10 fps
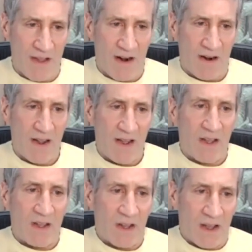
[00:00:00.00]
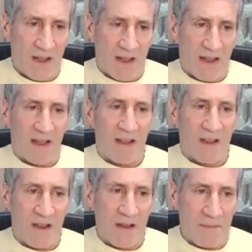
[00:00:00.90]
they're
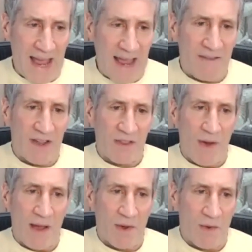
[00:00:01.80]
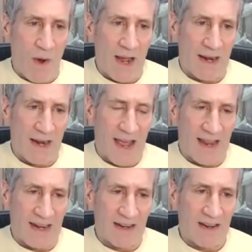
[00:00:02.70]
behaving the way we want
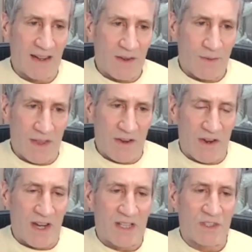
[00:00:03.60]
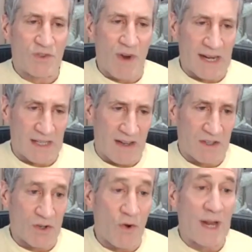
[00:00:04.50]
and whether you can construct
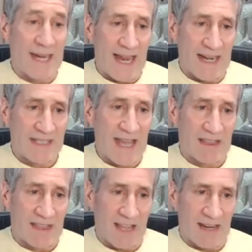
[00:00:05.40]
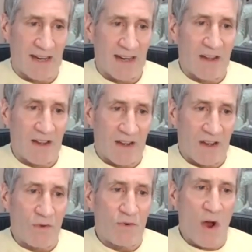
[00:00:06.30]
a toy data set that
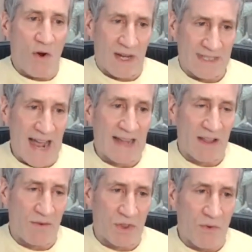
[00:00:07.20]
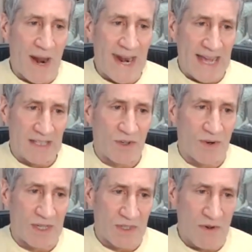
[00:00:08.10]
you know exactly what the right answer
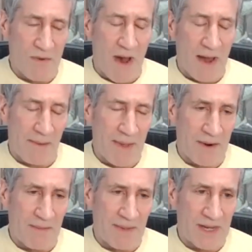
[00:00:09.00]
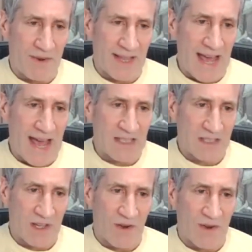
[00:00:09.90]
is, and your model better be doing that.
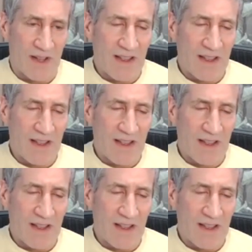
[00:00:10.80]
So